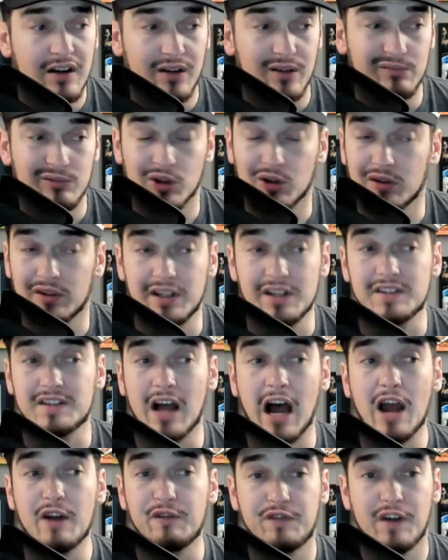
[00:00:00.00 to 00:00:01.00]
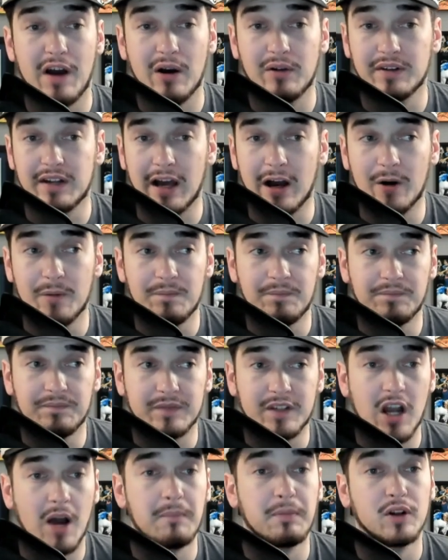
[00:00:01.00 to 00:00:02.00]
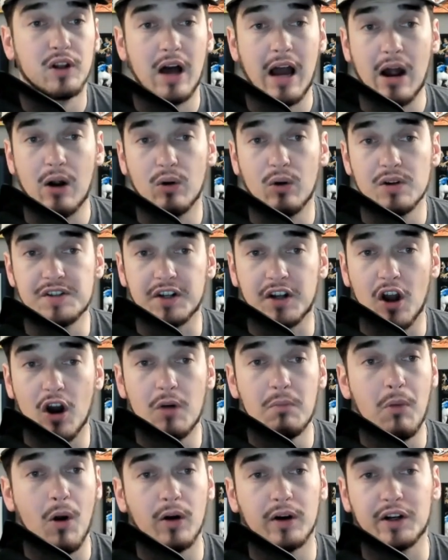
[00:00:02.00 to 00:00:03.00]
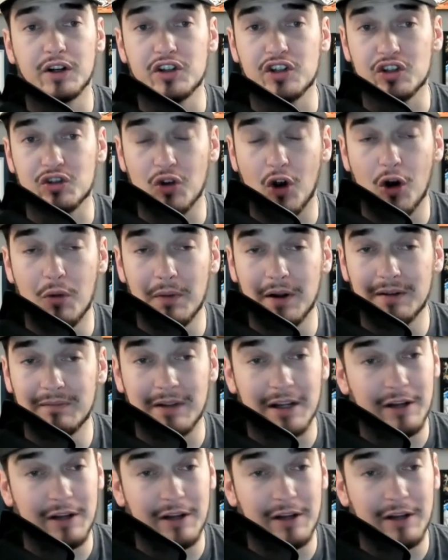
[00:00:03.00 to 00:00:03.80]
or at least I found out a couple hours ago, Marcus Stroman, he